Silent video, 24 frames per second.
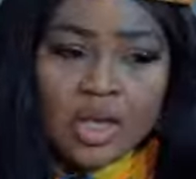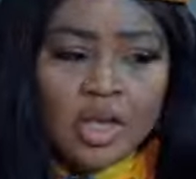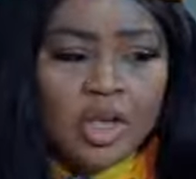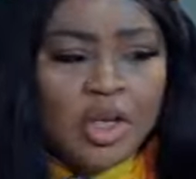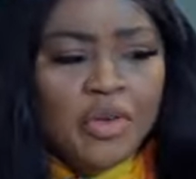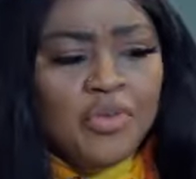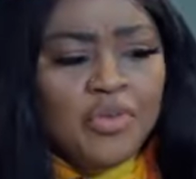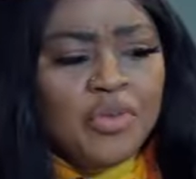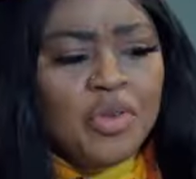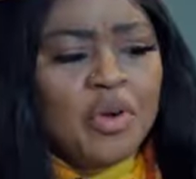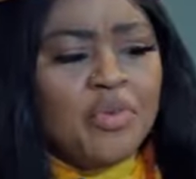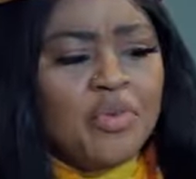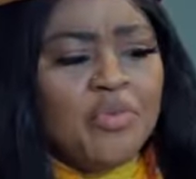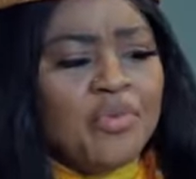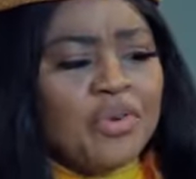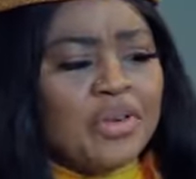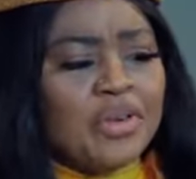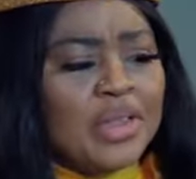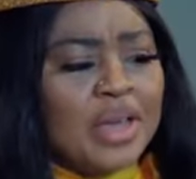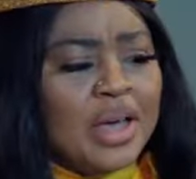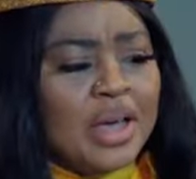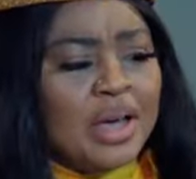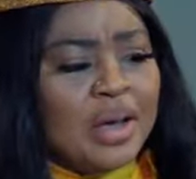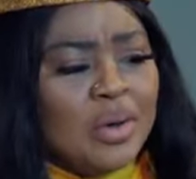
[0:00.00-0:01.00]
If your
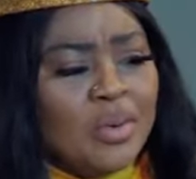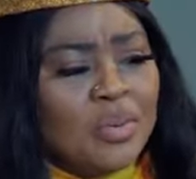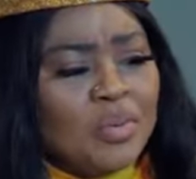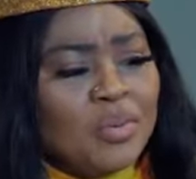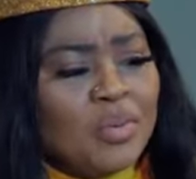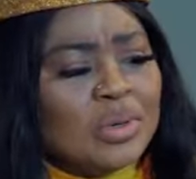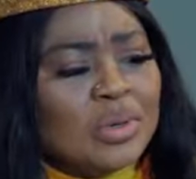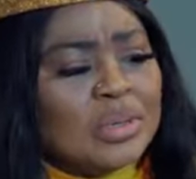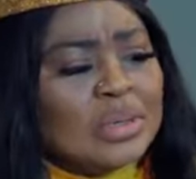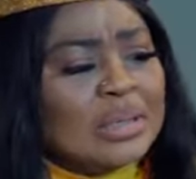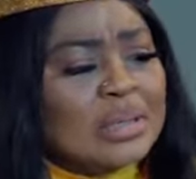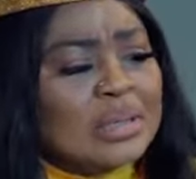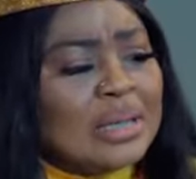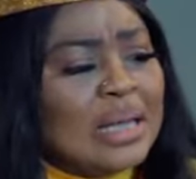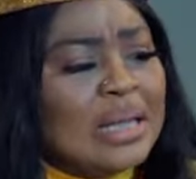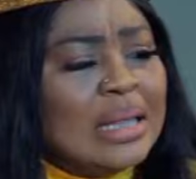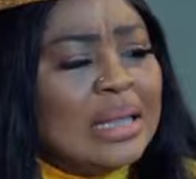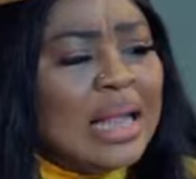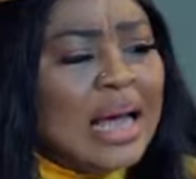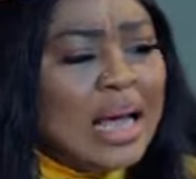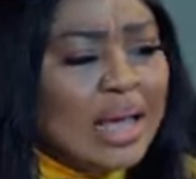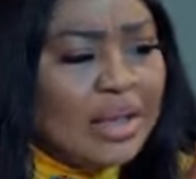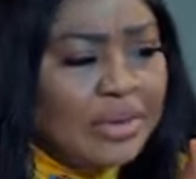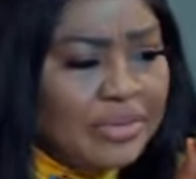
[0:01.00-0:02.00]
father was
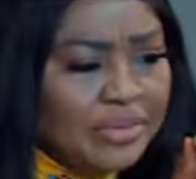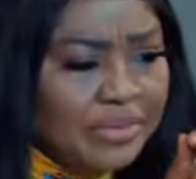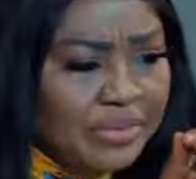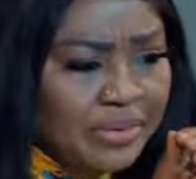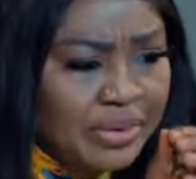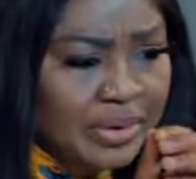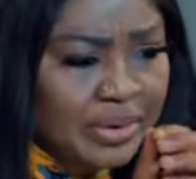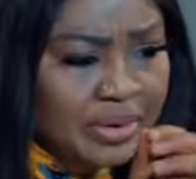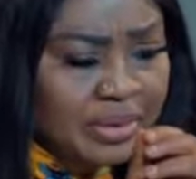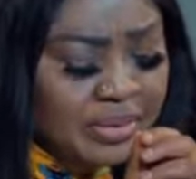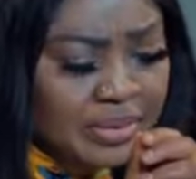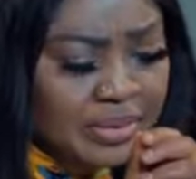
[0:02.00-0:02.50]
alive,